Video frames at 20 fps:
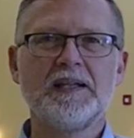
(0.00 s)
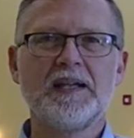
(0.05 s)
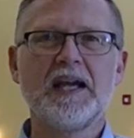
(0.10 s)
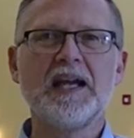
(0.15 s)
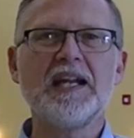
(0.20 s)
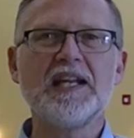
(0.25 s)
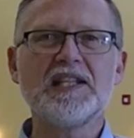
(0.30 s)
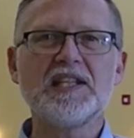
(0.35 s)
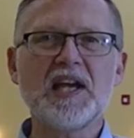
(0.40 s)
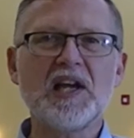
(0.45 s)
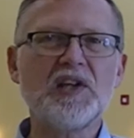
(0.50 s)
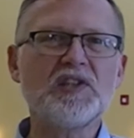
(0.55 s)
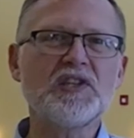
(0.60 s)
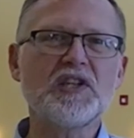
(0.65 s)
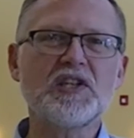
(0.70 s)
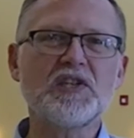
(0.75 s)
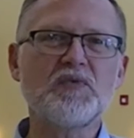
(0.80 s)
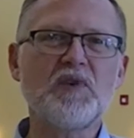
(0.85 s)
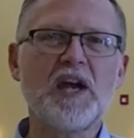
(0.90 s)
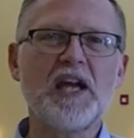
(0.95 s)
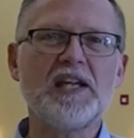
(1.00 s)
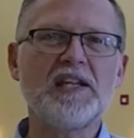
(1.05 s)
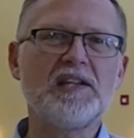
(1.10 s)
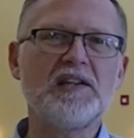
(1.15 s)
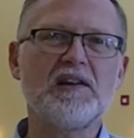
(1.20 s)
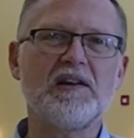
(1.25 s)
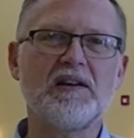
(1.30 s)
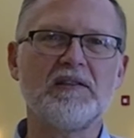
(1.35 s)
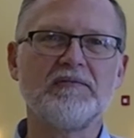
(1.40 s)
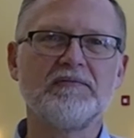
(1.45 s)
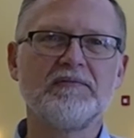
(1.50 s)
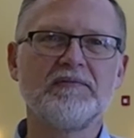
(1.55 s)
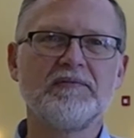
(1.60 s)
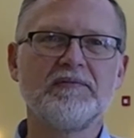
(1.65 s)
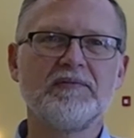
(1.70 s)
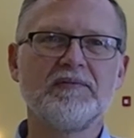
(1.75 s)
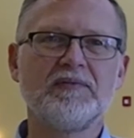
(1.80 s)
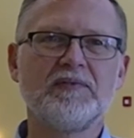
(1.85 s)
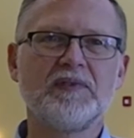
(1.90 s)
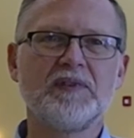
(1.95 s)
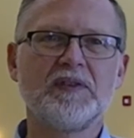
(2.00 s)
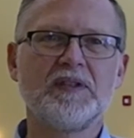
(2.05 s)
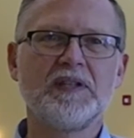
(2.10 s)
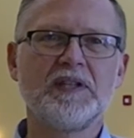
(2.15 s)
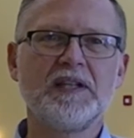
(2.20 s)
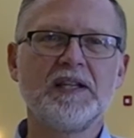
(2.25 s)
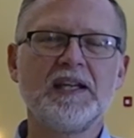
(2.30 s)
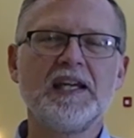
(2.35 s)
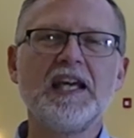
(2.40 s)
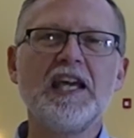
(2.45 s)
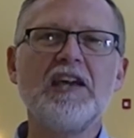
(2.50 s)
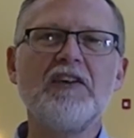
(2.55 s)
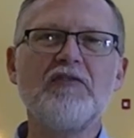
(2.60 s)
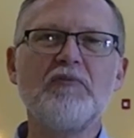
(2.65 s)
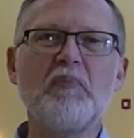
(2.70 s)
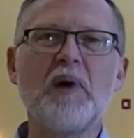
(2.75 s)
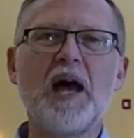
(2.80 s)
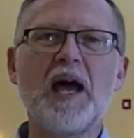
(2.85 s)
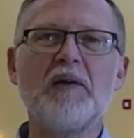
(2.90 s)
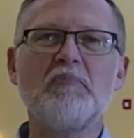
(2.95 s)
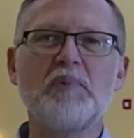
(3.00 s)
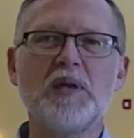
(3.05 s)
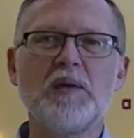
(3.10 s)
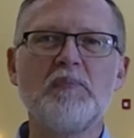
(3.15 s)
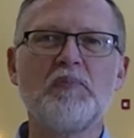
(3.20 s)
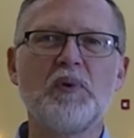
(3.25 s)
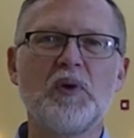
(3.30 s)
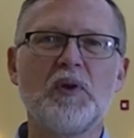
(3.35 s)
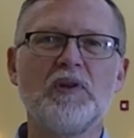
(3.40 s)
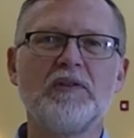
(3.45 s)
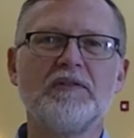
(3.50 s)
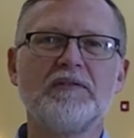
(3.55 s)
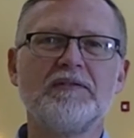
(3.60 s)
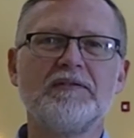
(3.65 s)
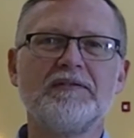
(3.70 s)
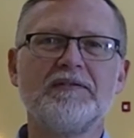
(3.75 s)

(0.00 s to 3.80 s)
And he tells us right here, "If my people